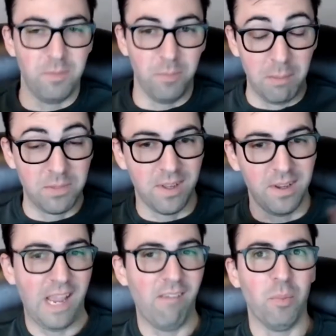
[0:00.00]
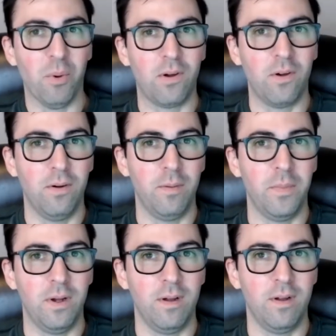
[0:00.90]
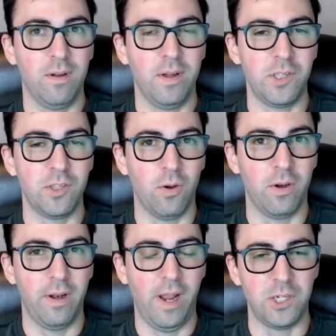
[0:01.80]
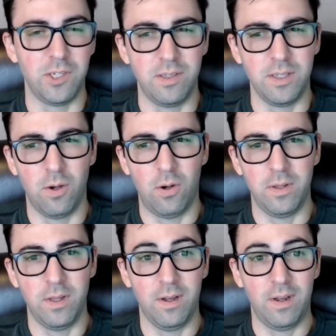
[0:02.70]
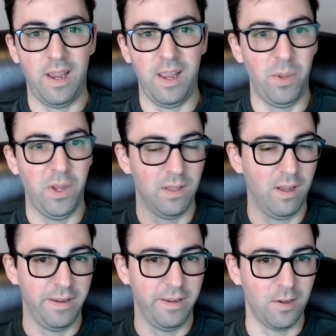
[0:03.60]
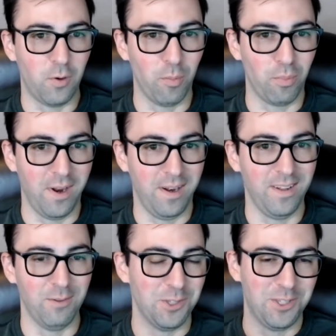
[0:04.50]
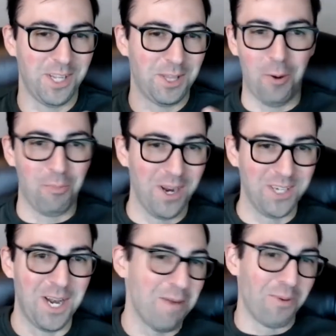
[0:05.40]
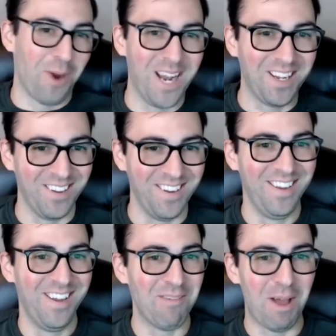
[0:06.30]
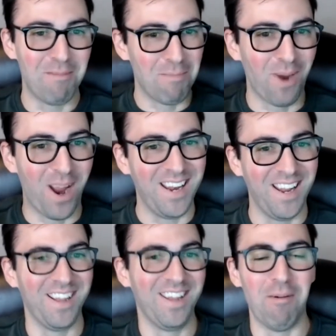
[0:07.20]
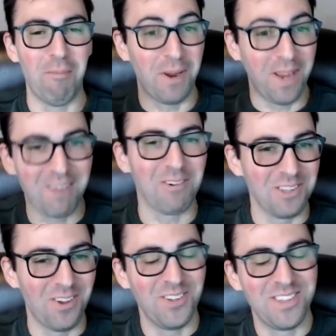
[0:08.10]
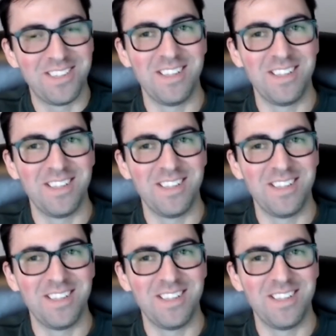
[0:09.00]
my name's Kevin Burkle. I started an agency called Canby Online Incorporated. I was just like the corporation. I didn't brand it good. I'm not about branding. I'm about getting results.